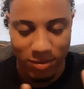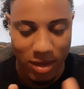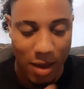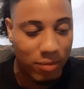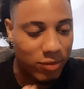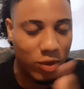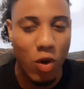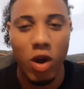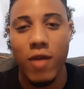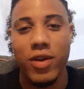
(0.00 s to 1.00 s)
I'm
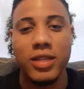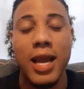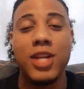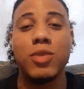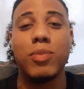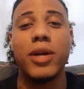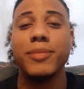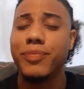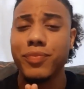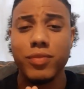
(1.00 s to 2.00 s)
going off on a tangent, but
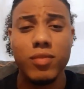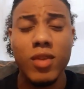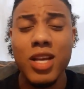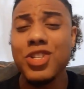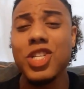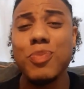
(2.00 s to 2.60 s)
just